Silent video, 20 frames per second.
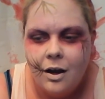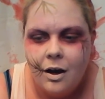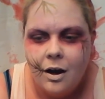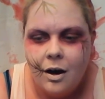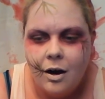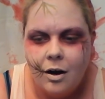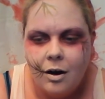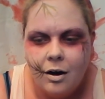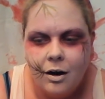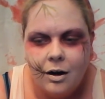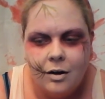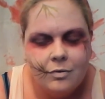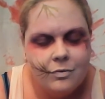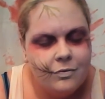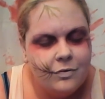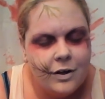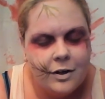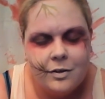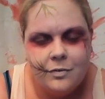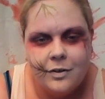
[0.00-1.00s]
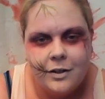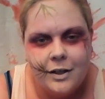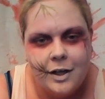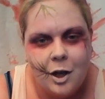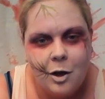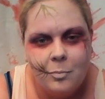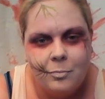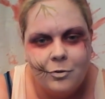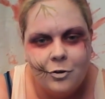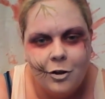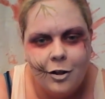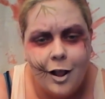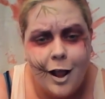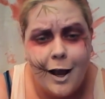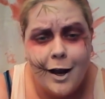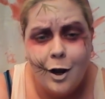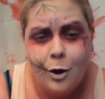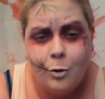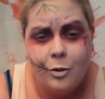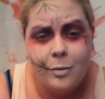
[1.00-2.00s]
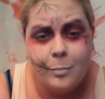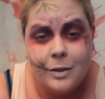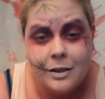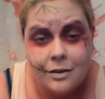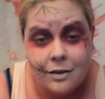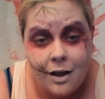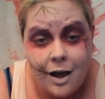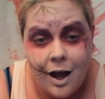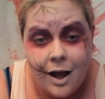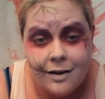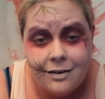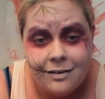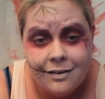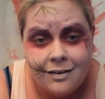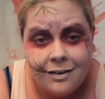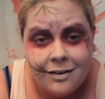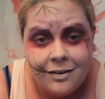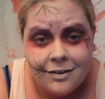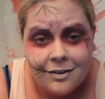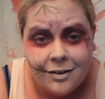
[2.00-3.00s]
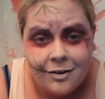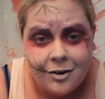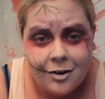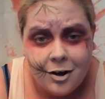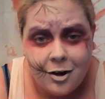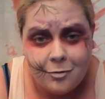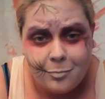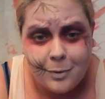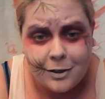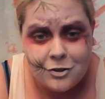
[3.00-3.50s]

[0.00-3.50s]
are very, very helpful. I owe them a lot of my